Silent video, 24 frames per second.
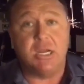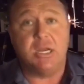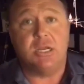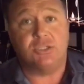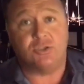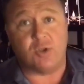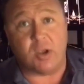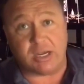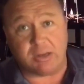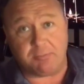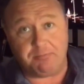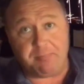
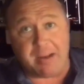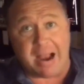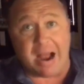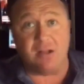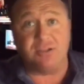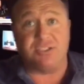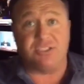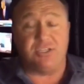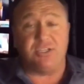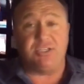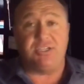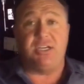so I can
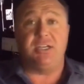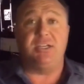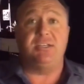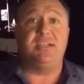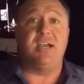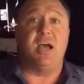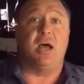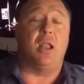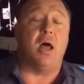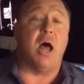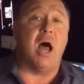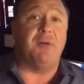bounce this
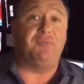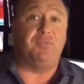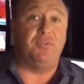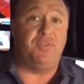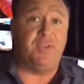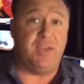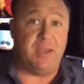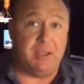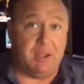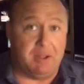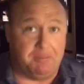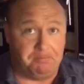intel off of
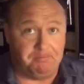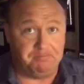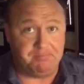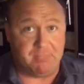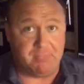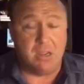him.